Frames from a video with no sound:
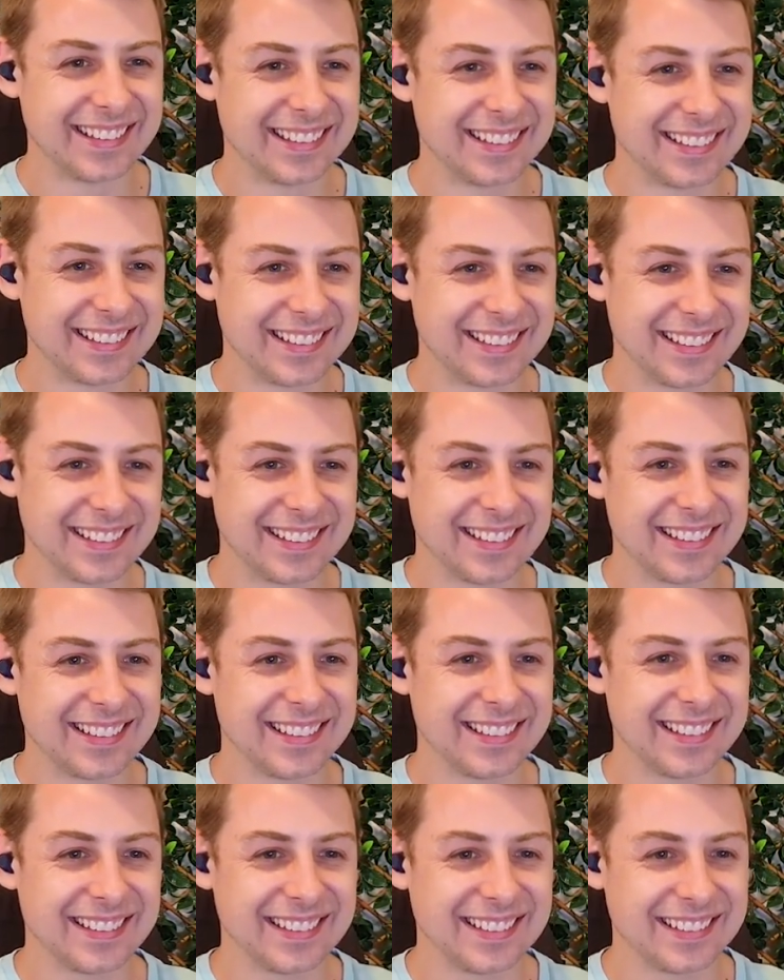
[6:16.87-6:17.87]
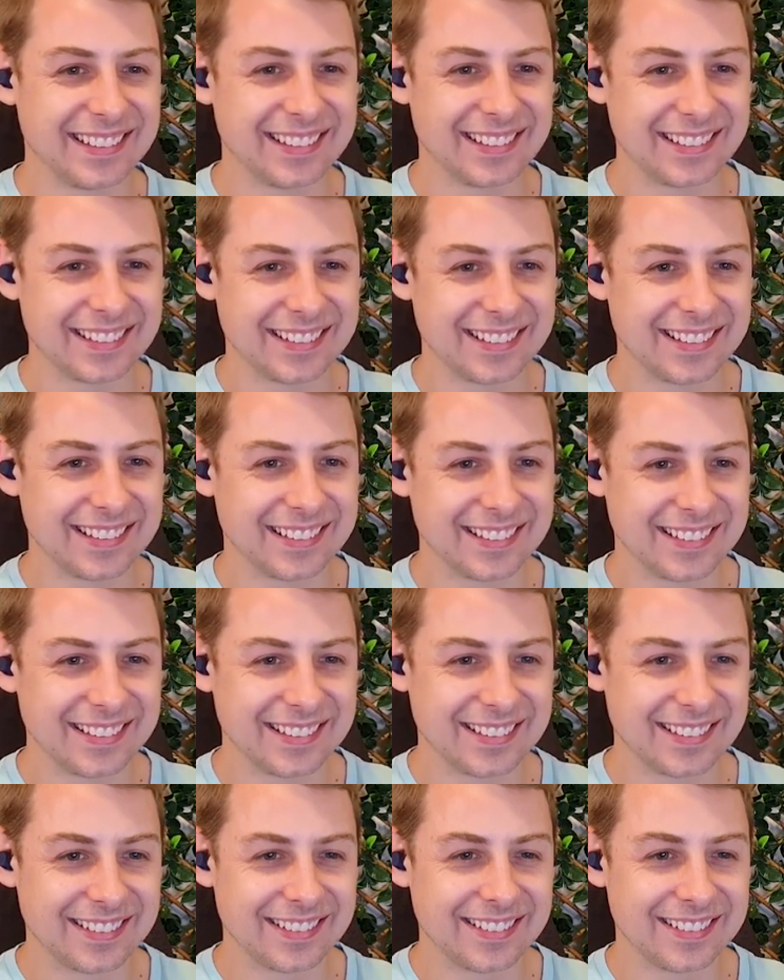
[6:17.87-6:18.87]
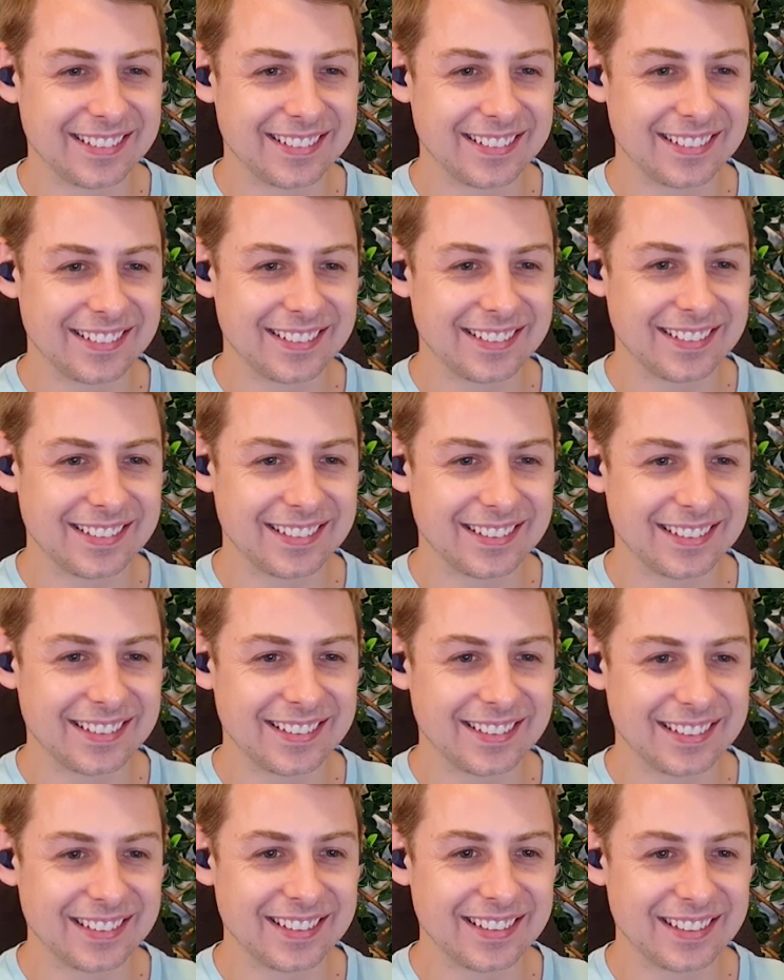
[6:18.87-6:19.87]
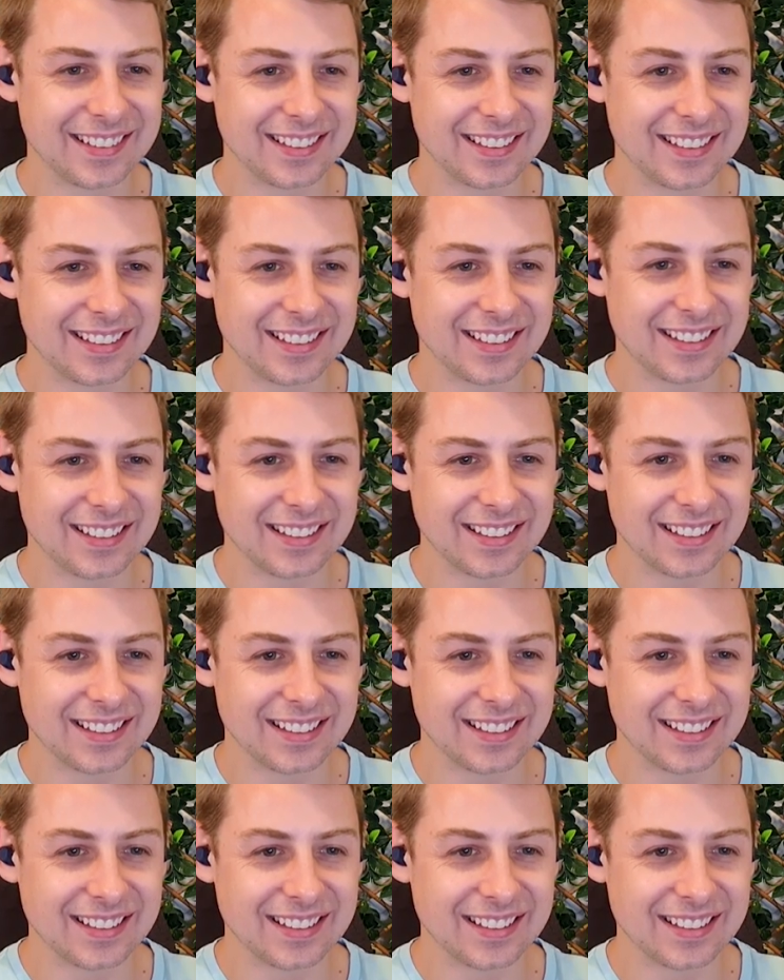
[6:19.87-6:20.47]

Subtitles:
(not speaking)